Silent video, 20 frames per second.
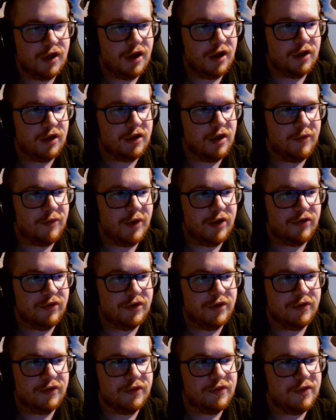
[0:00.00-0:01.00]
come out
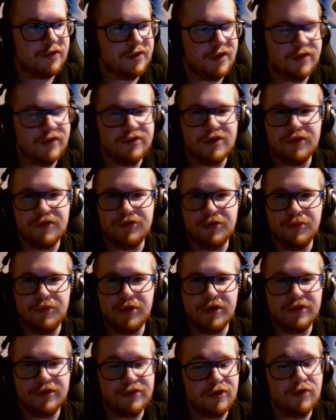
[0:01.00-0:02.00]
and say stuff to
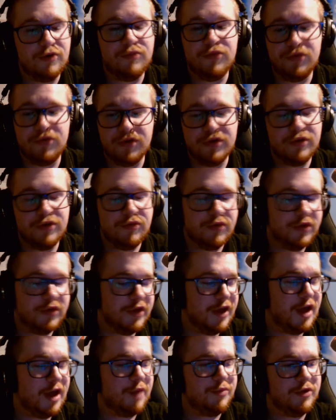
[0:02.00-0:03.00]
me, so I'm really,
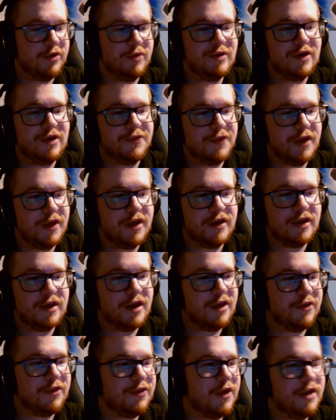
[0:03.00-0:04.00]
really happy about that,
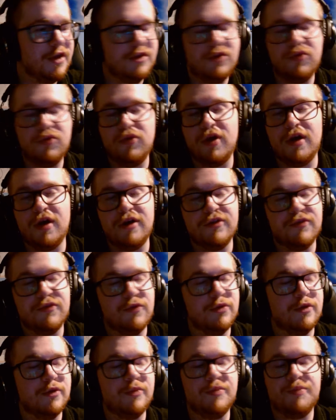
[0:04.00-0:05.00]
and I thank you guys
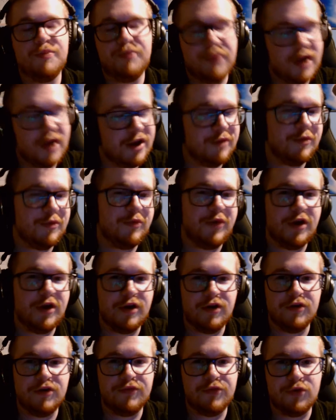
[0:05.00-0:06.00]
from the bottom of my
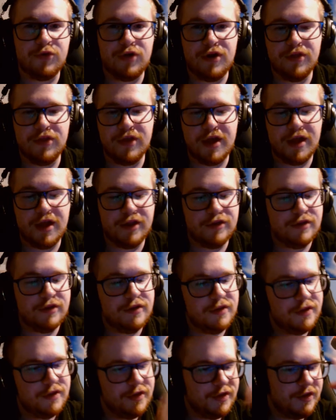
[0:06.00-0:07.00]
heart for all that.
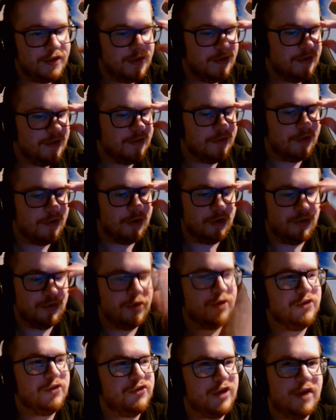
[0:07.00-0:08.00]

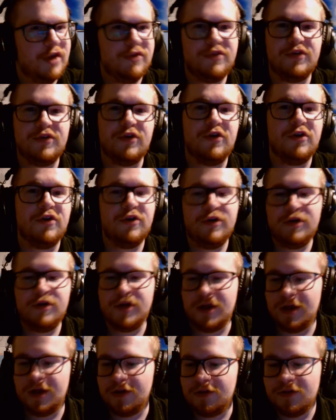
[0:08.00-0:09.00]
So, shoutouts to her,
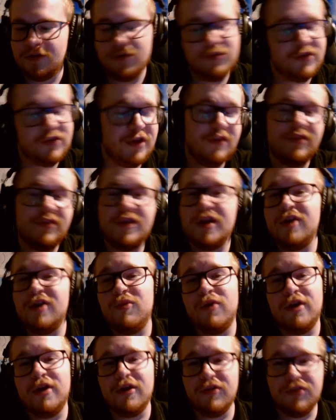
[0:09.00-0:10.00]
and shoutouts to
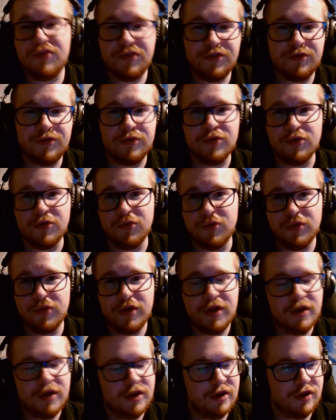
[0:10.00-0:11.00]
anyone else who
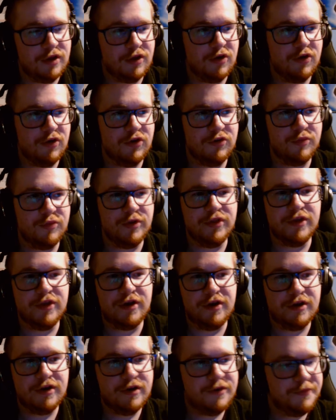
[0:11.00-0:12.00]
encouraged me there.